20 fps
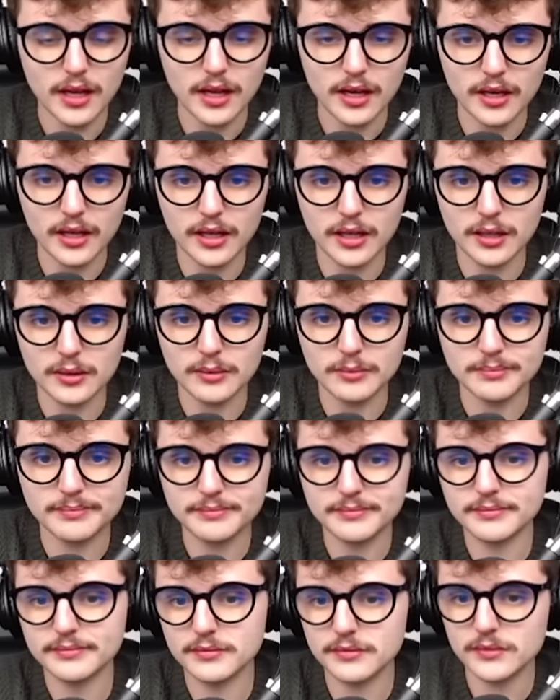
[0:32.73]
Um,
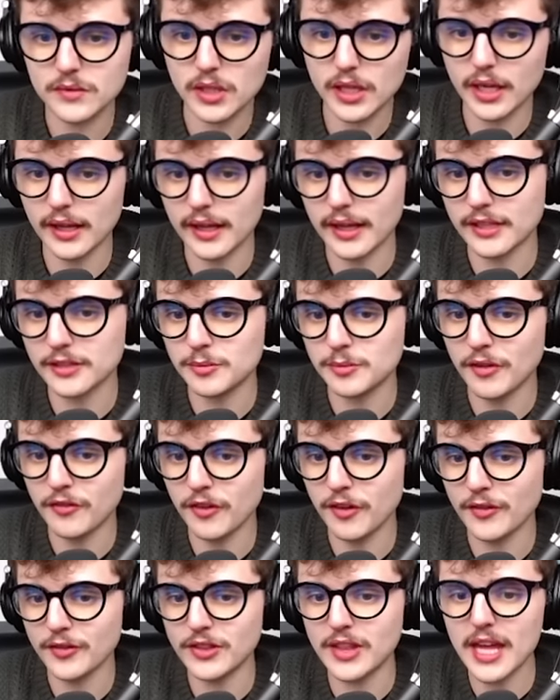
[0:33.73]
Okay, that's my
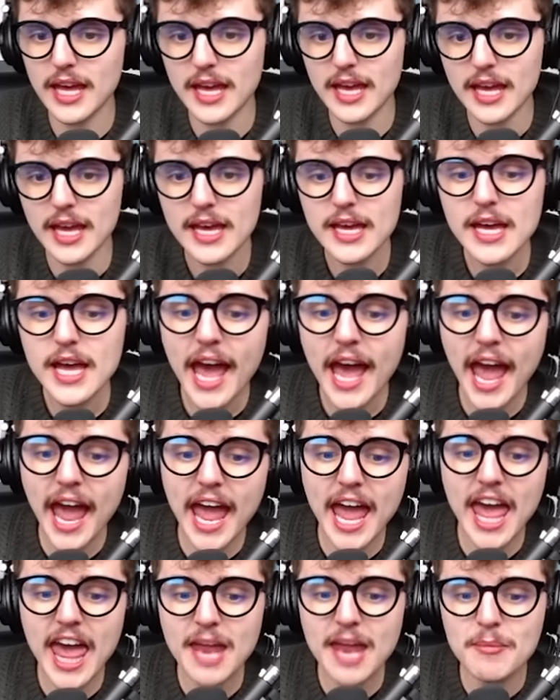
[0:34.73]
favorite thing. And
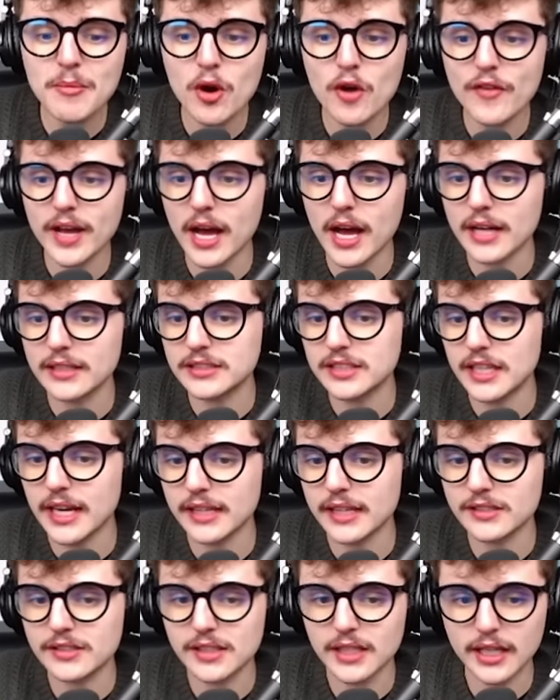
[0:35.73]
moving on to the
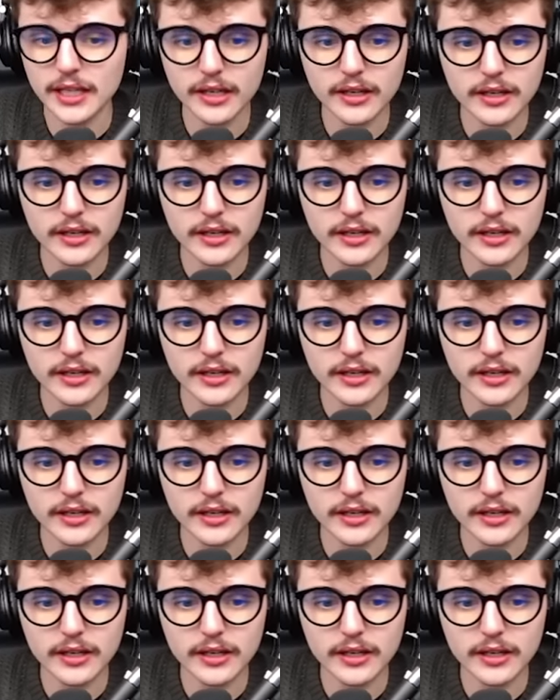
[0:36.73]
next thing. All